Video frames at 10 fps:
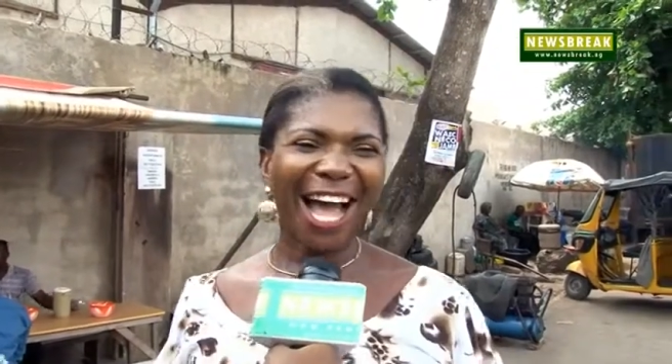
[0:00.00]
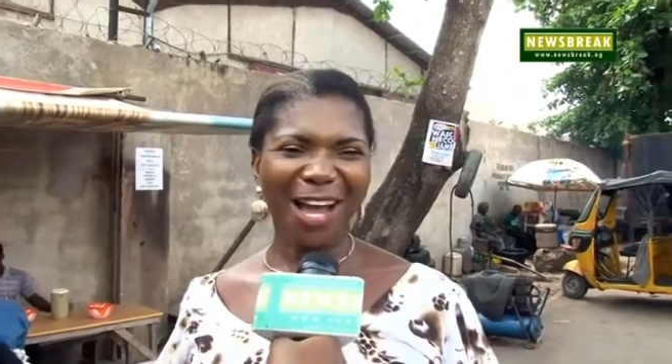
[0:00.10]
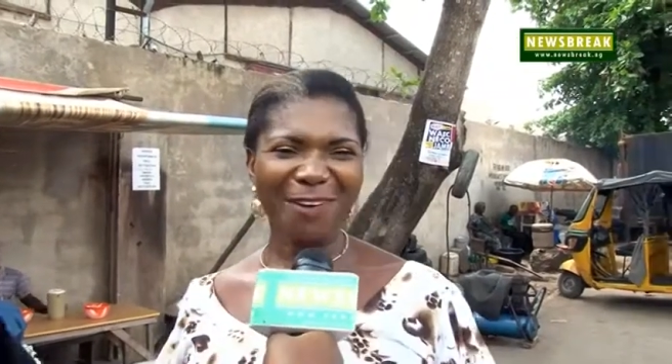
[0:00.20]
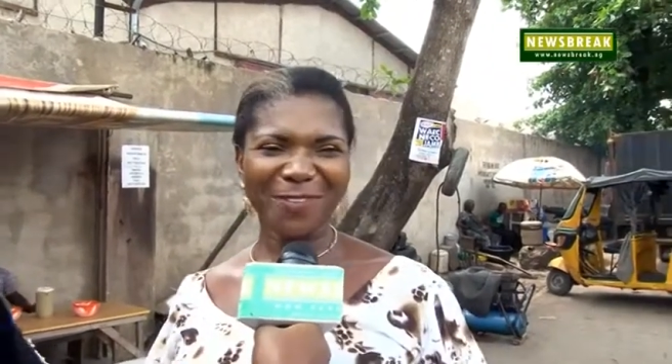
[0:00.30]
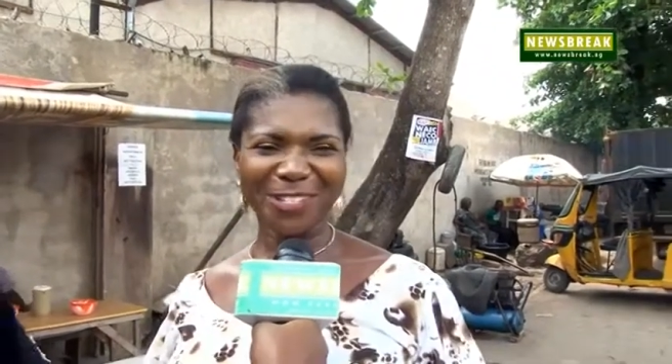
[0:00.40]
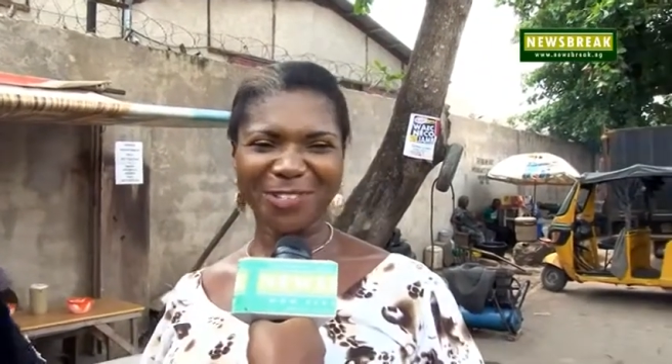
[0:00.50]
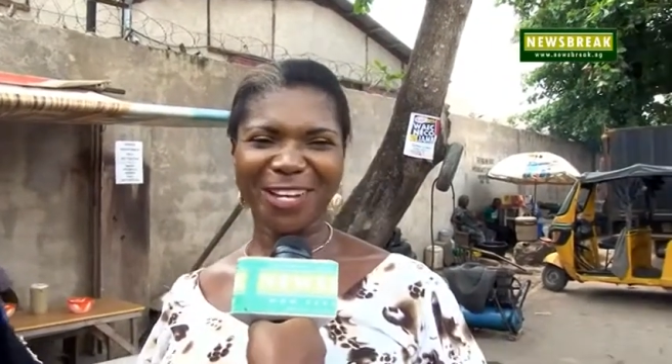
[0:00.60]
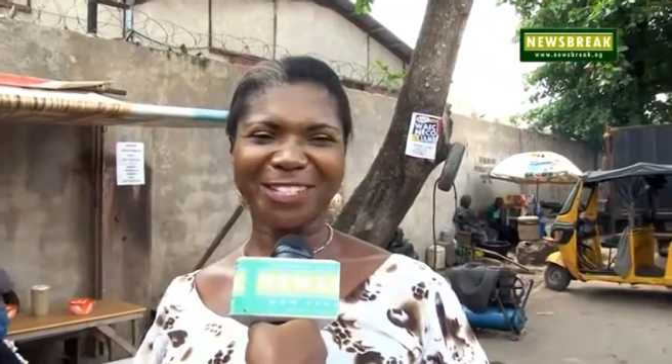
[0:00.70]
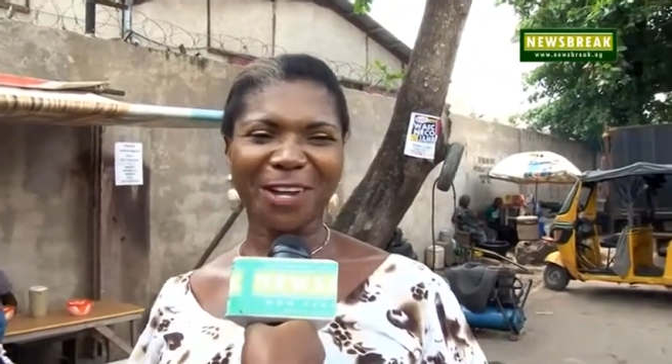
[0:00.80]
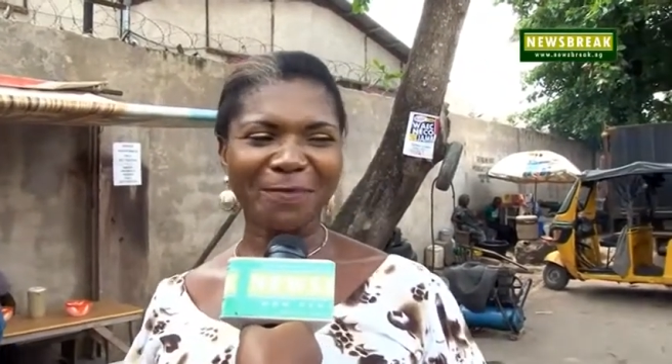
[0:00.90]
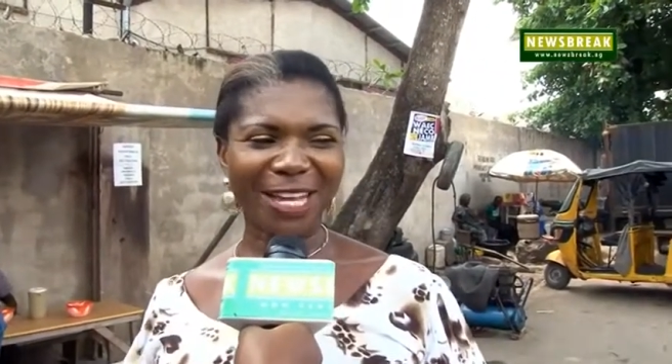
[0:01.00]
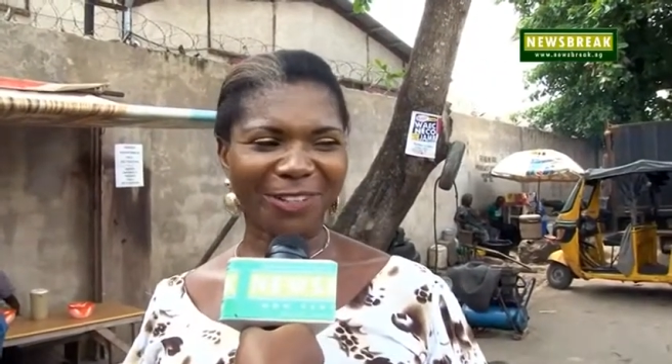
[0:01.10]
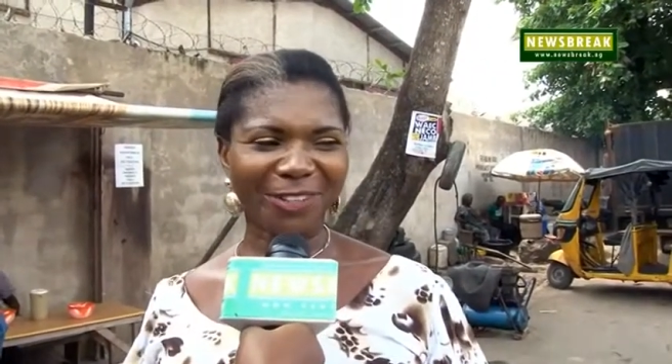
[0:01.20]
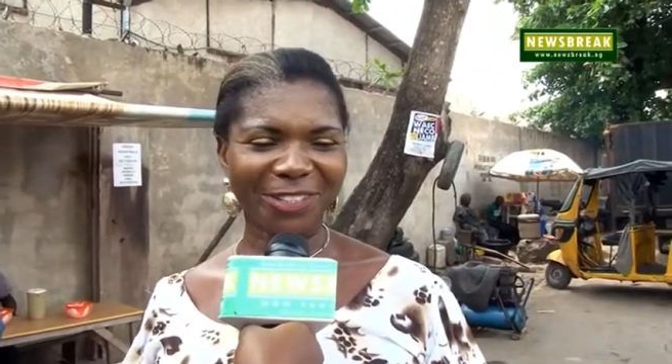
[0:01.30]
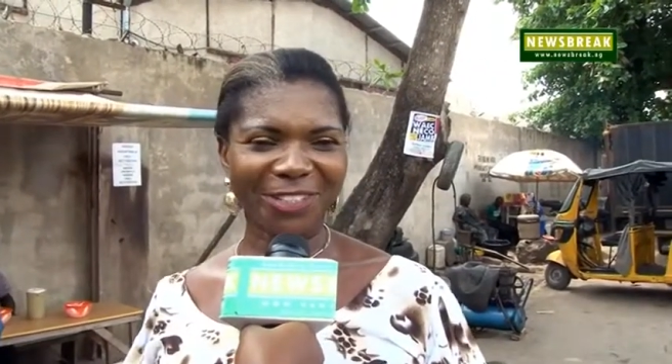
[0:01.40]
I pledge to Nigeria, my
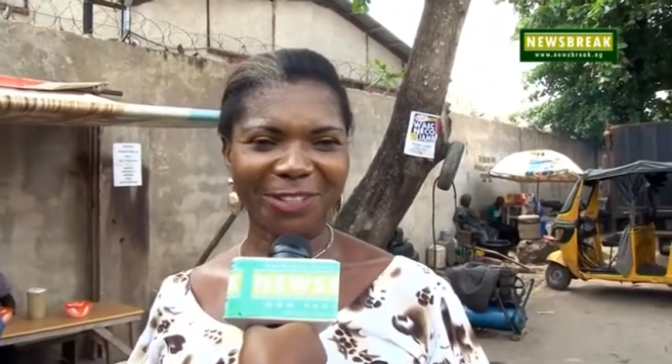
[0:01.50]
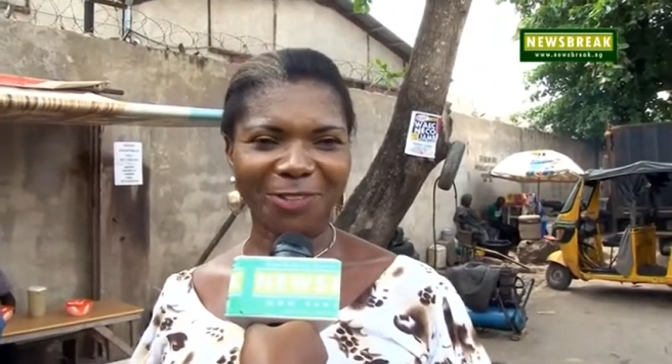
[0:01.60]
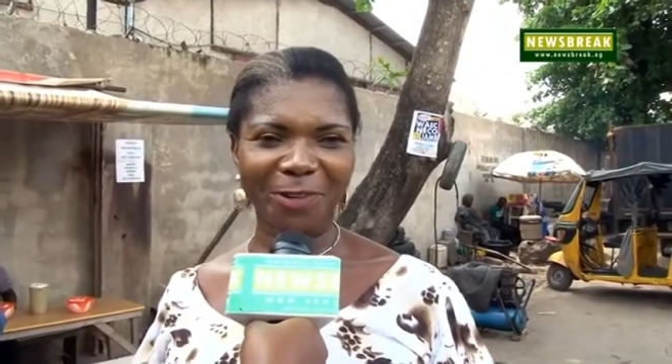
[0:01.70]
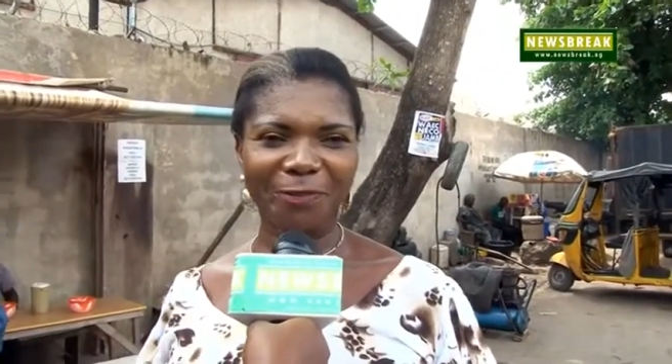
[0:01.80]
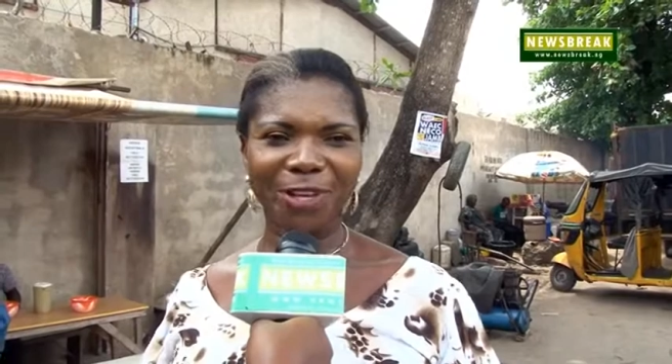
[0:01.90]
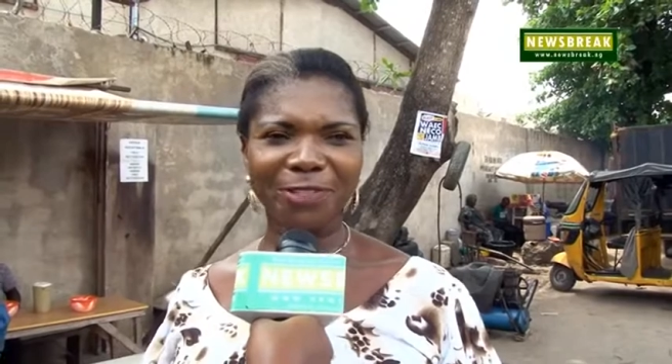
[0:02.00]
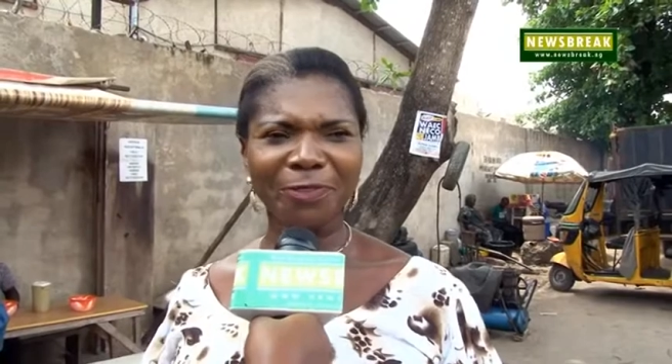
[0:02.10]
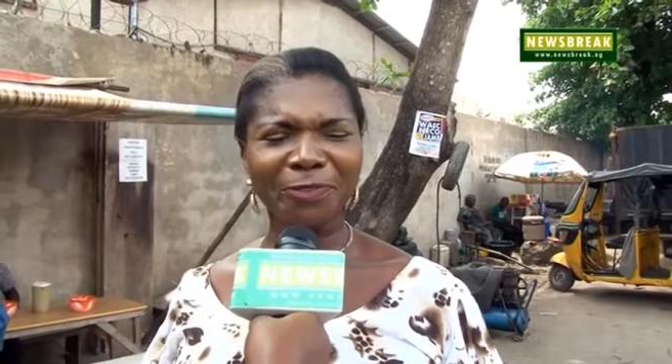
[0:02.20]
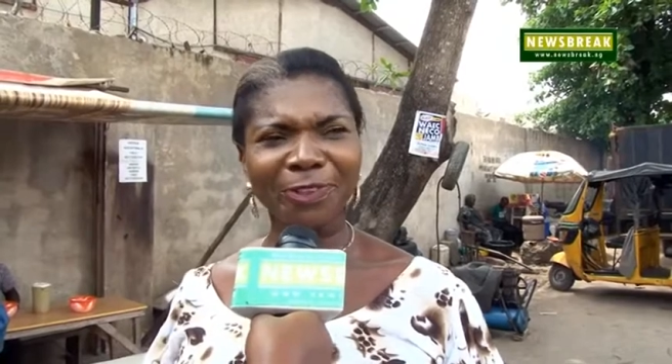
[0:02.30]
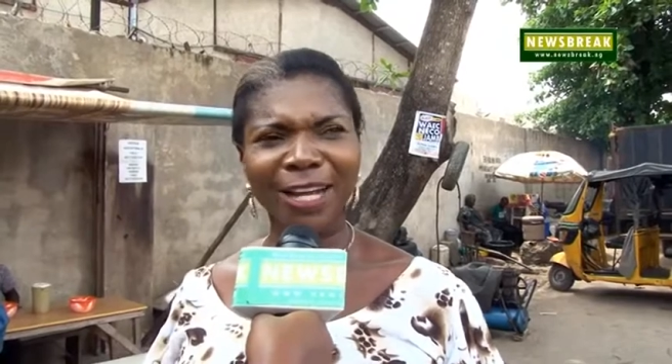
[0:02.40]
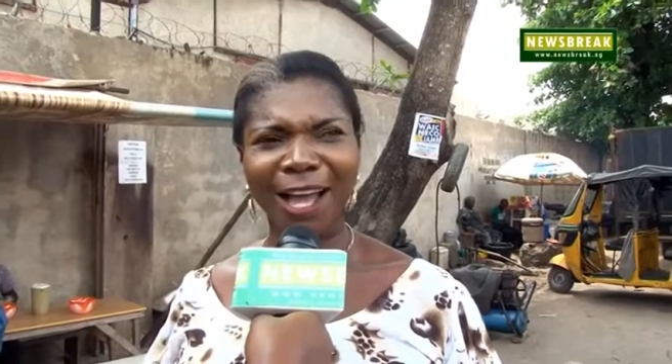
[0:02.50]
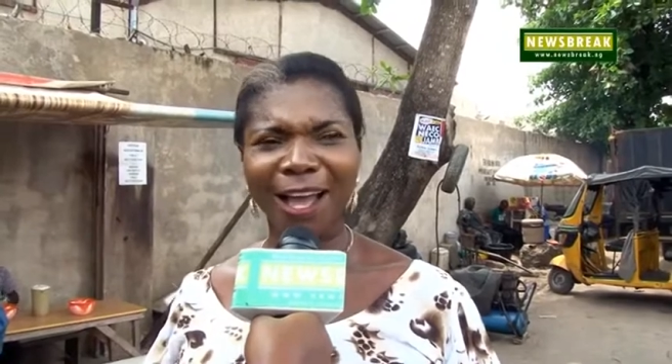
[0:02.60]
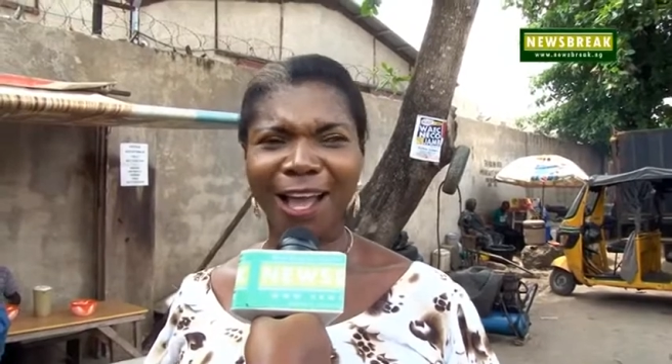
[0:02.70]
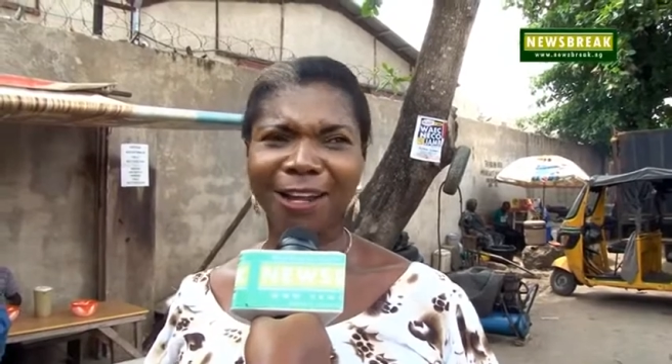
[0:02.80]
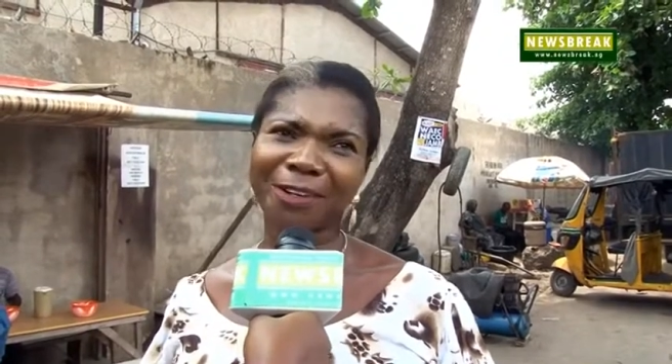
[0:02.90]
country, to be faithful
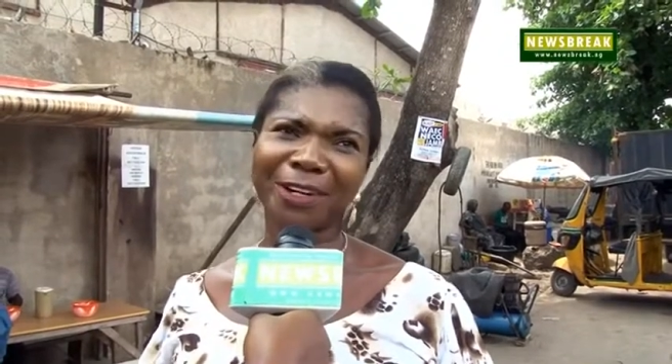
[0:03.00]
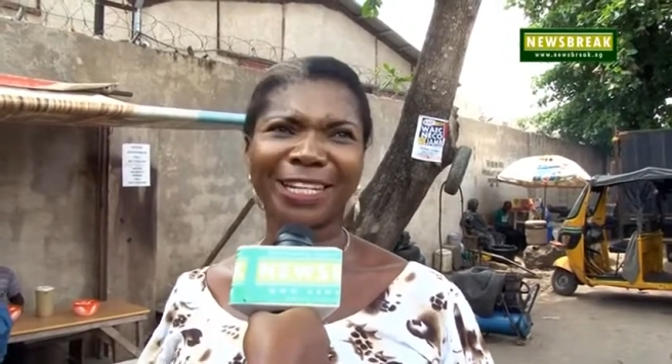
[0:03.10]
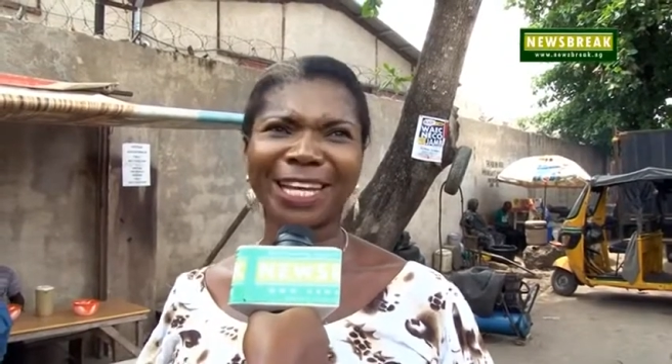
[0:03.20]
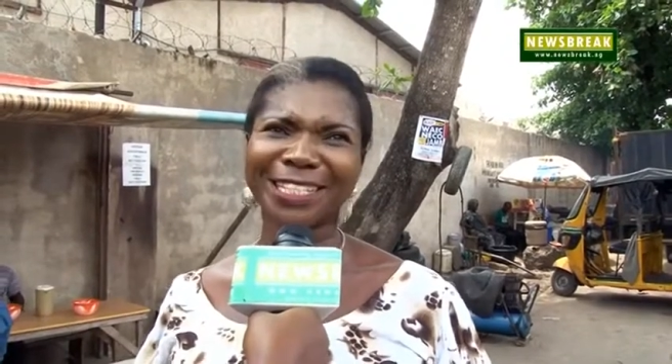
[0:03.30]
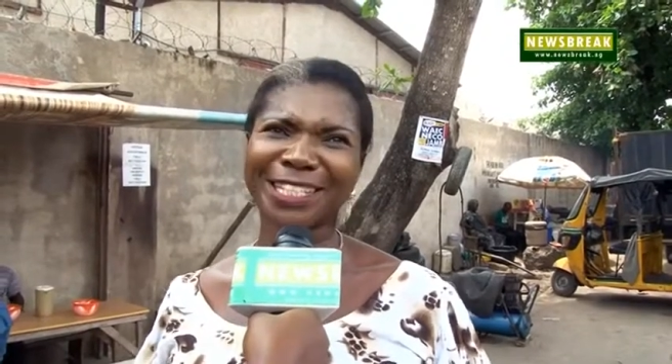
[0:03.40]
and honest.